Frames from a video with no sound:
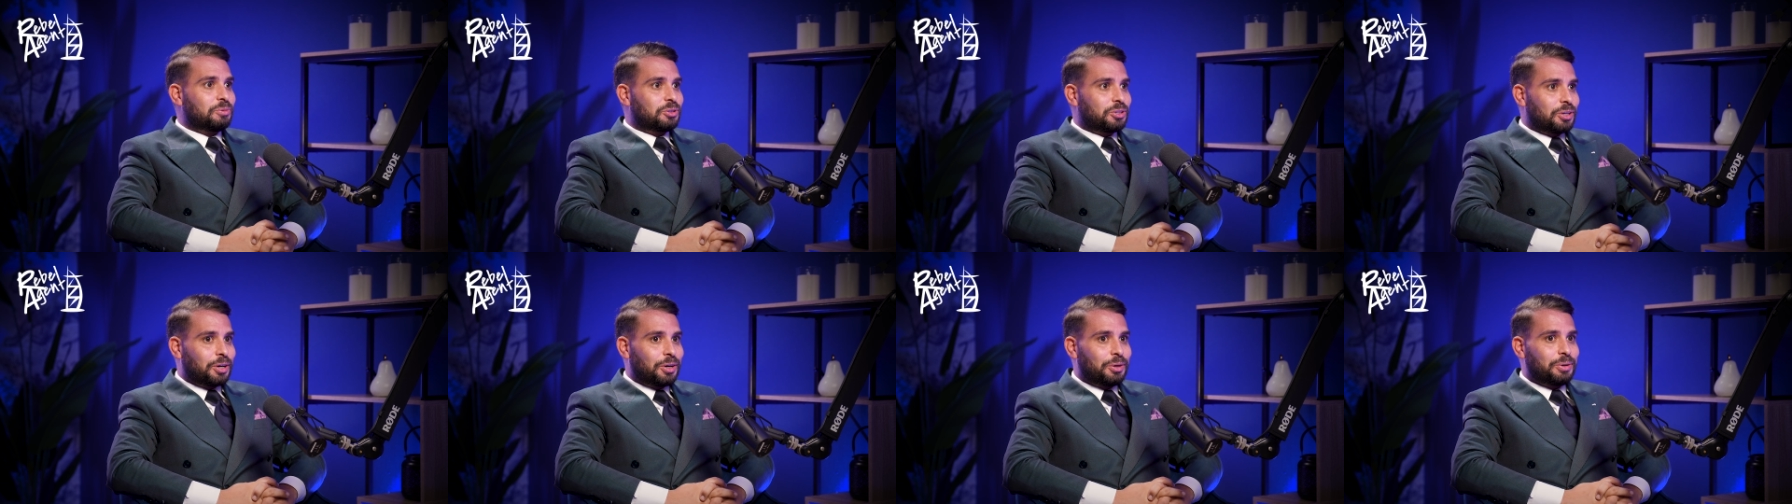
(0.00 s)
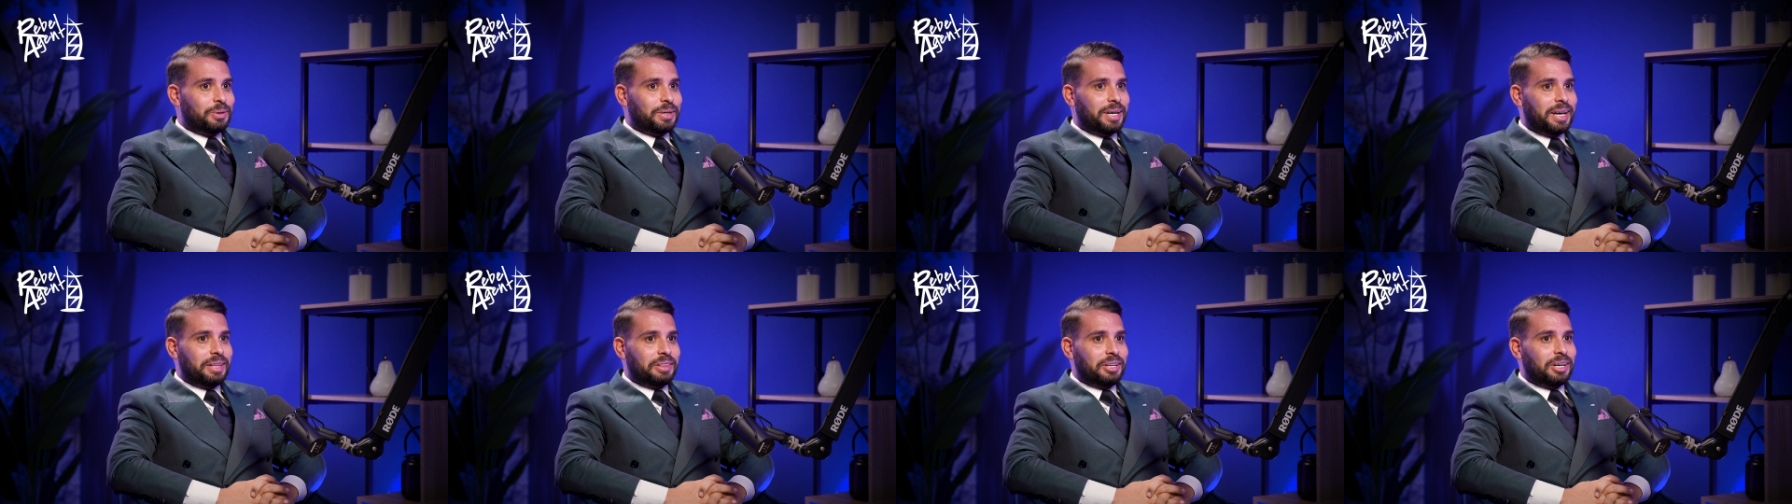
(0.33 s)
So
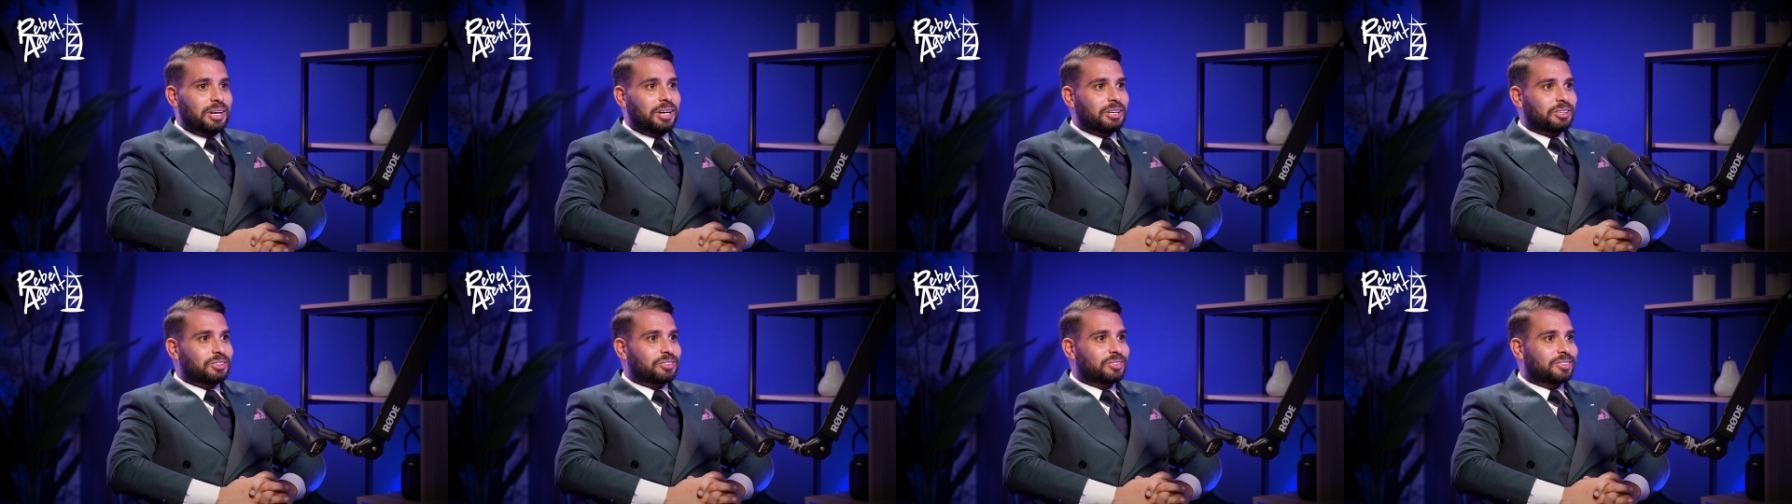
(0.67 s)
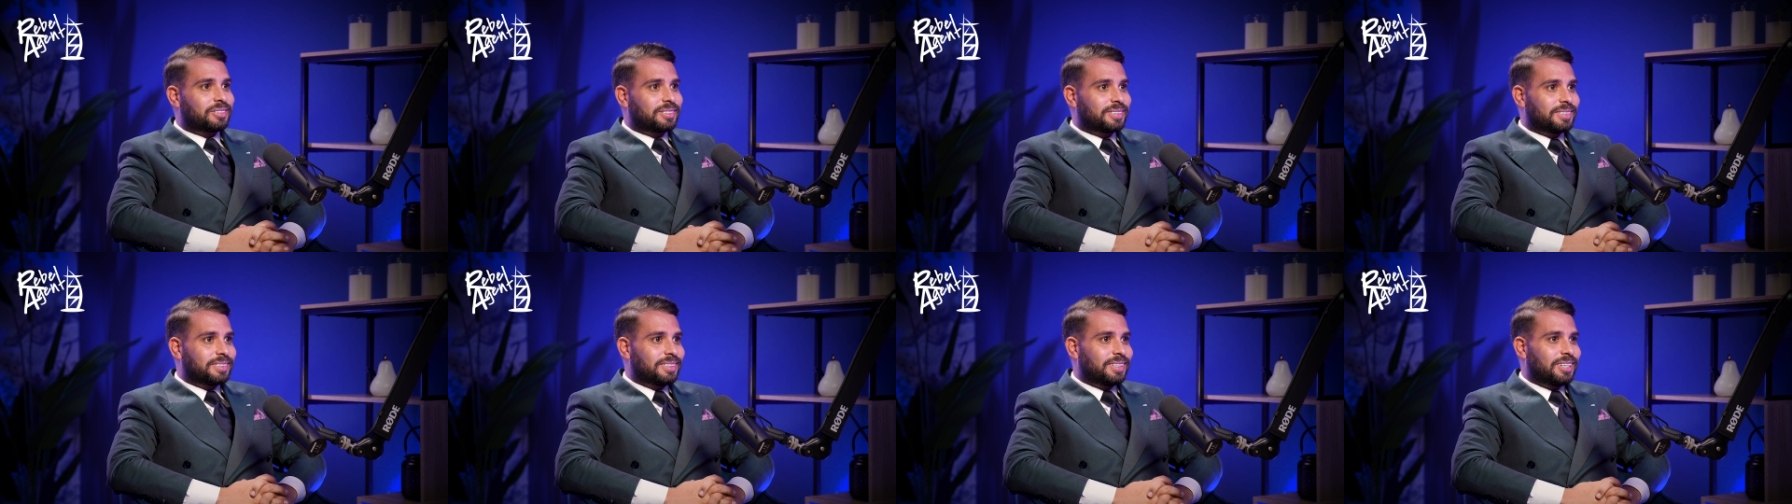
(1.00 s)
yeah, the
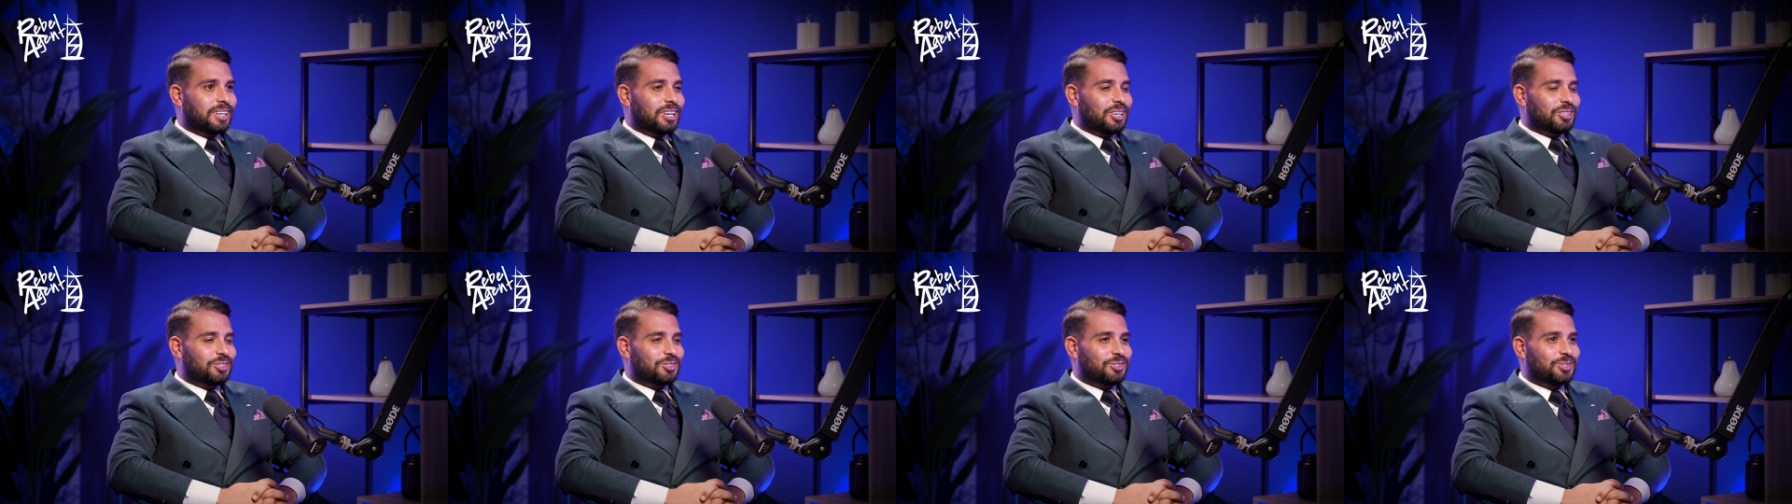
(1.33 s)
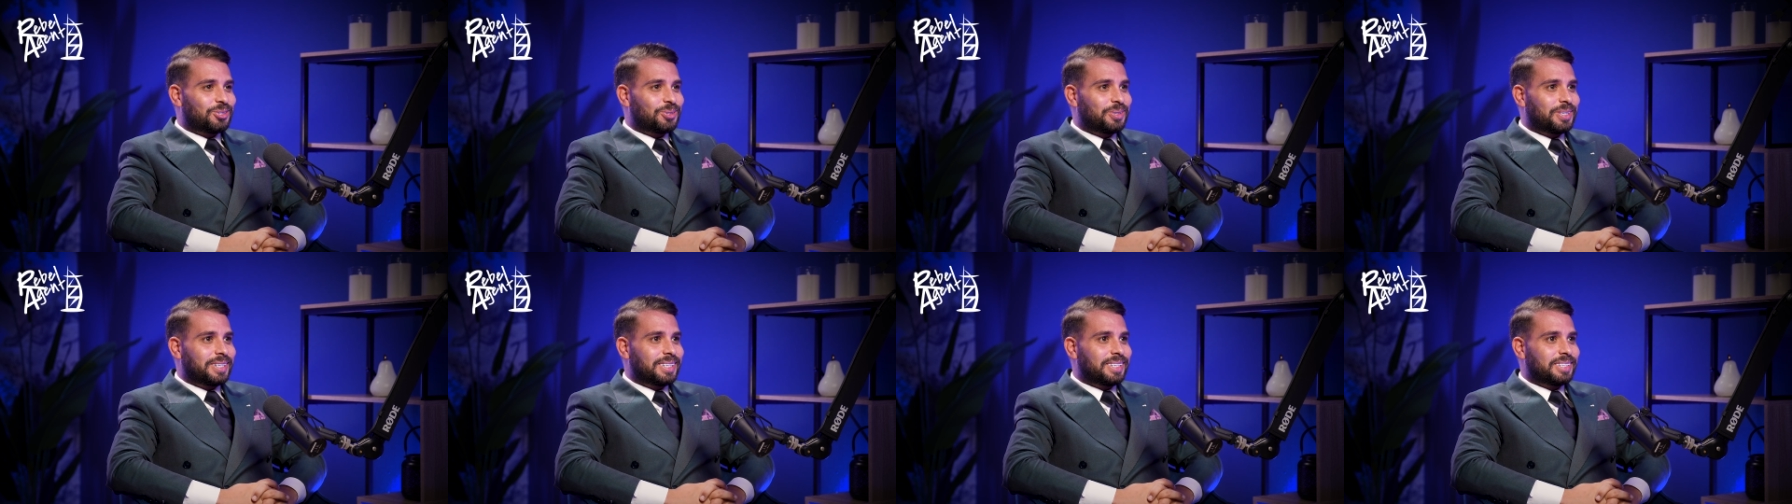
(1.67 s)
last
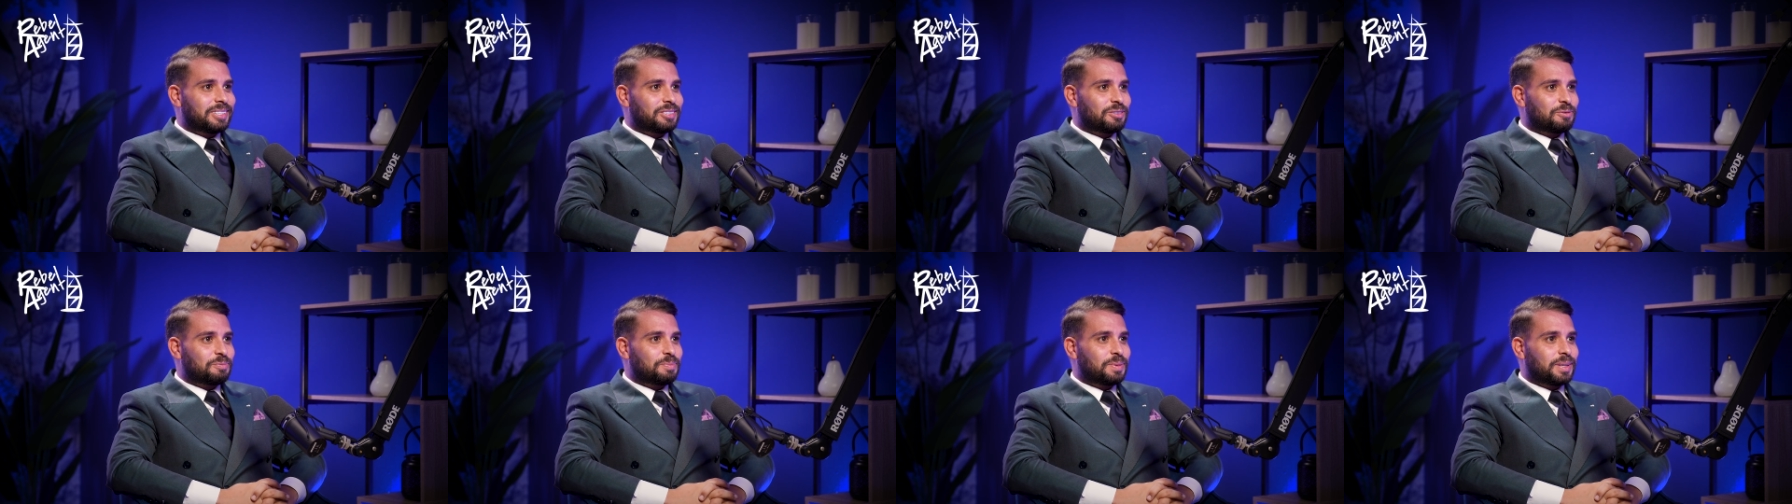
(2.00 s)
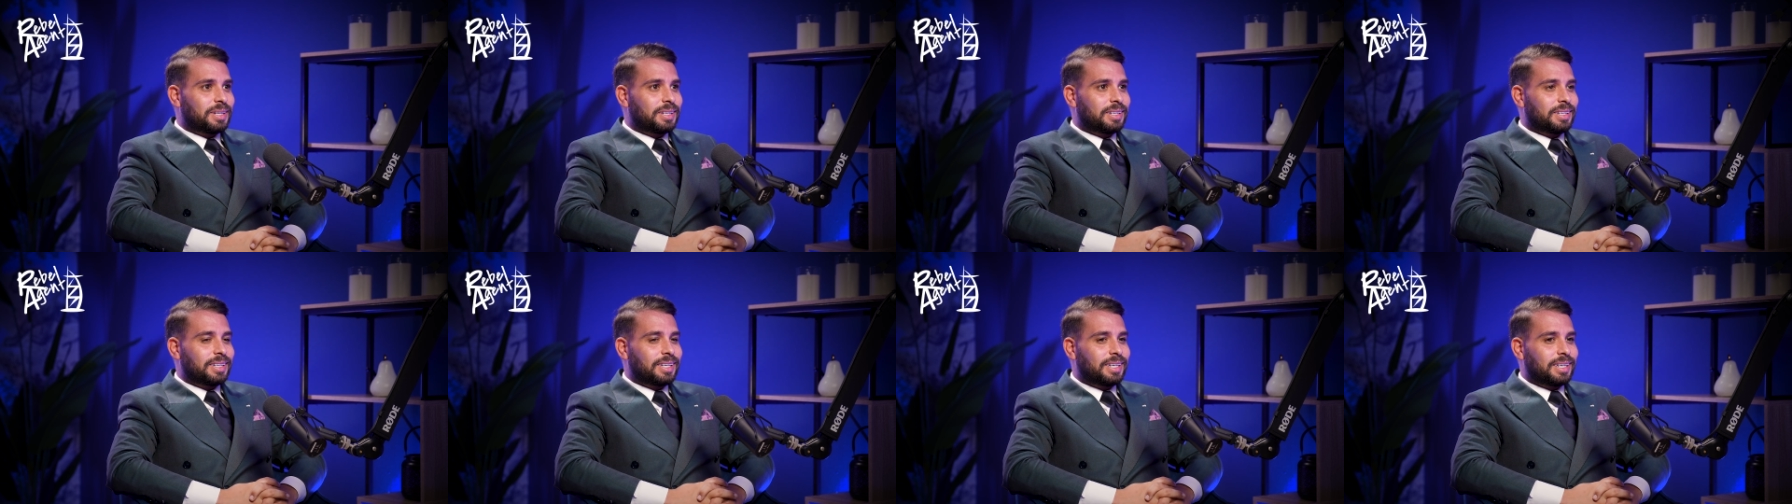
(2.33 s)
2 years have
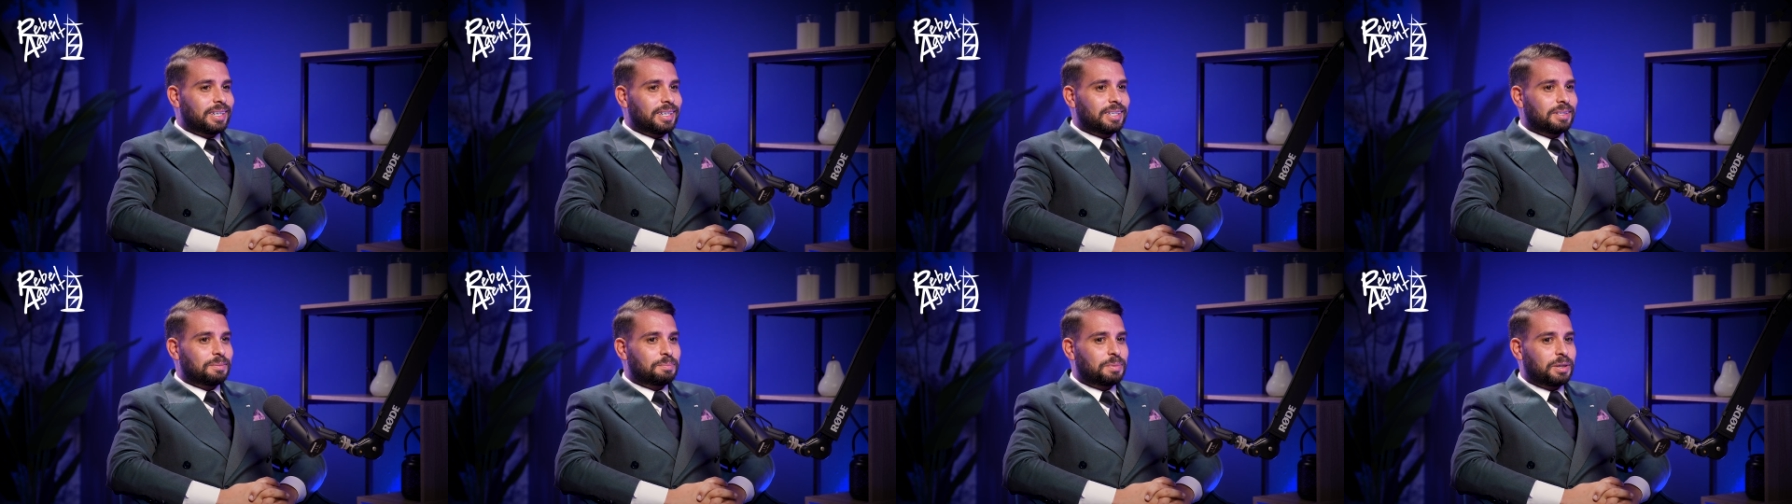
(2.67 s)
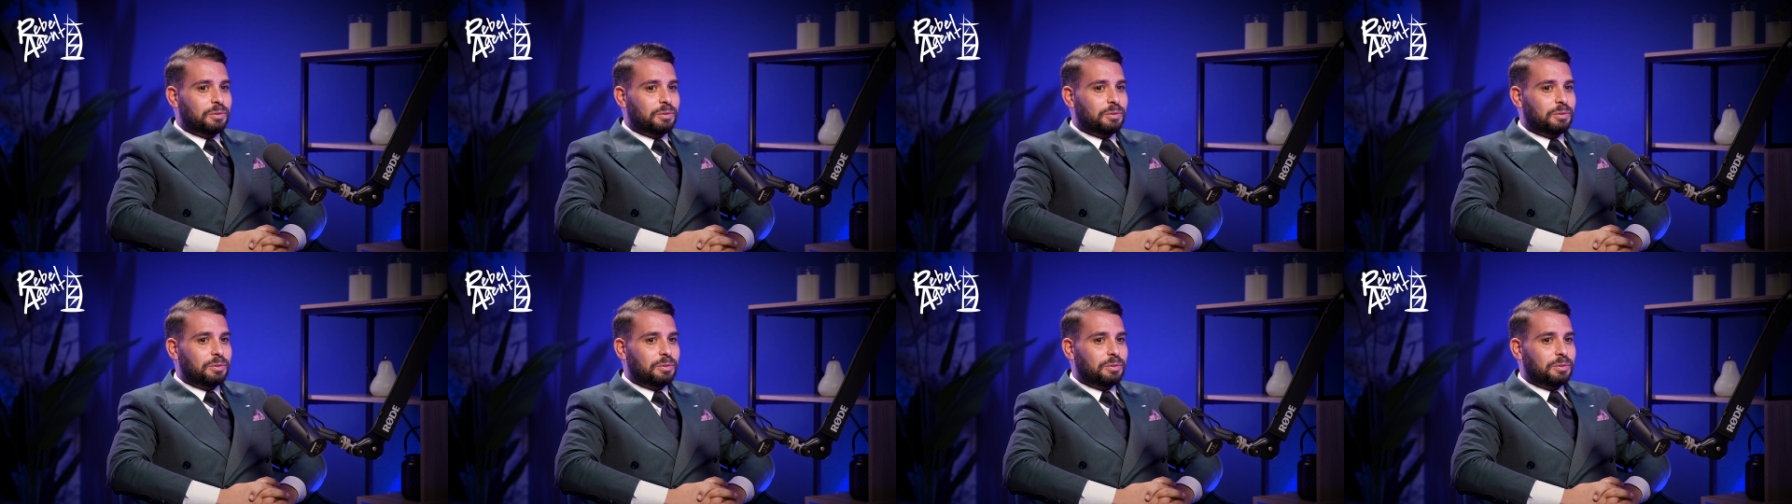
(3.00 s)
been a